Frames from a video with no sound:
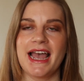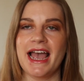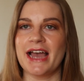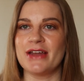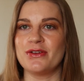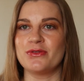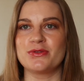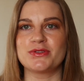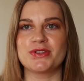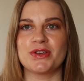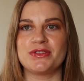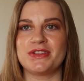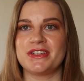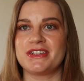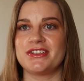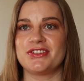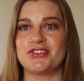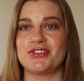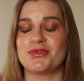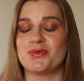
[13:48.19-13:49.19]
and also
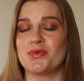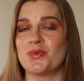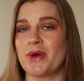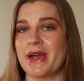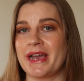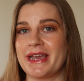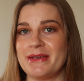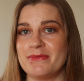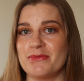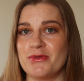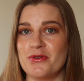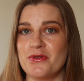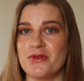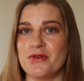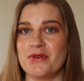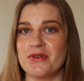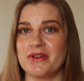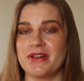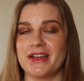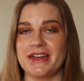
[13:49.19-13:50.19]
this is just way
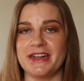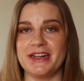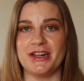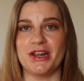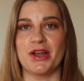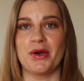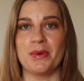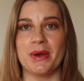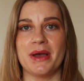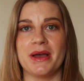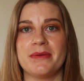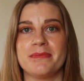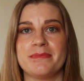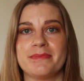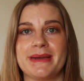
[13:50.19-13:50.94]
more like lower